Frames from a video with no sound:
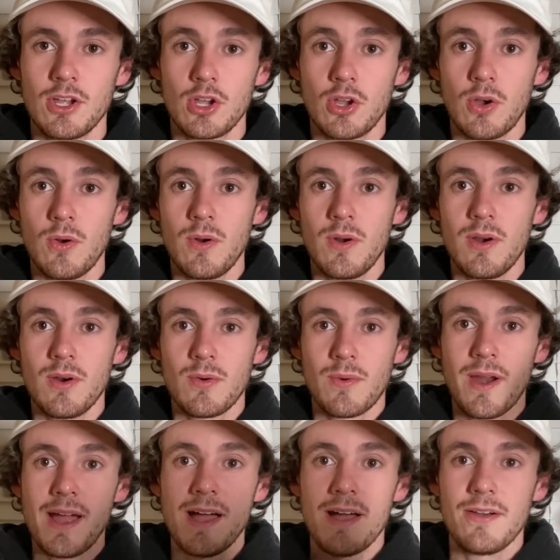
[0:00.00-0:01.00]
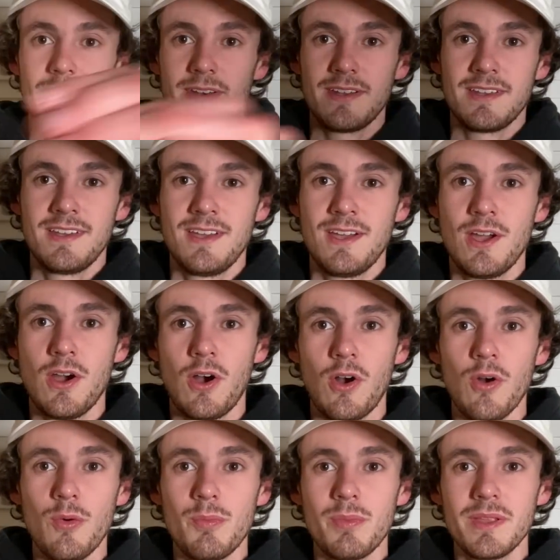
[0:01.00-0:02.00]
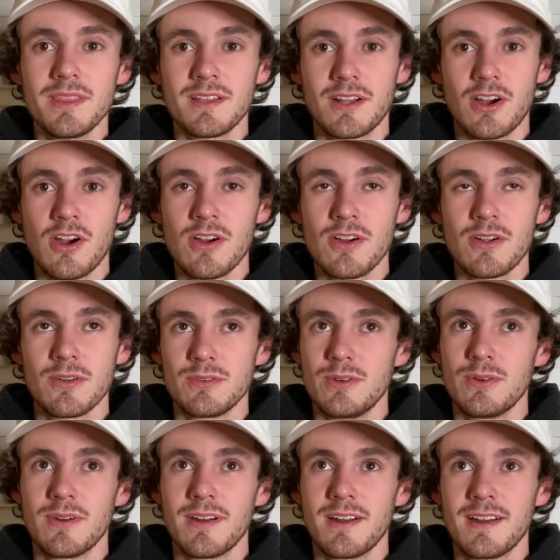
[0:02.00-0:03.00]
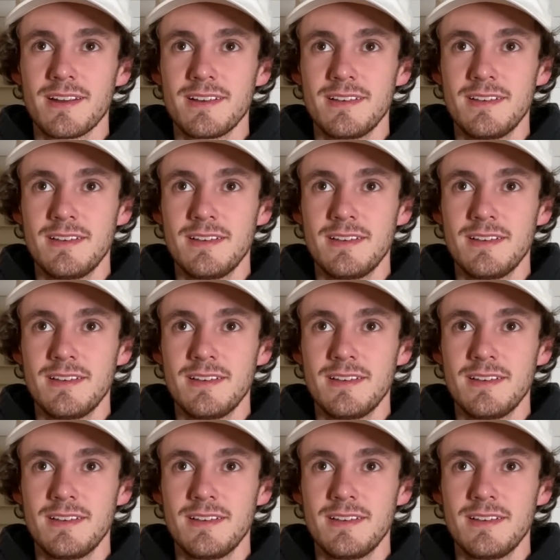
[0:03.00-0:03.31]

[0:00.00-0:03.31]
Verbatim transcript: go around, open the cargo door,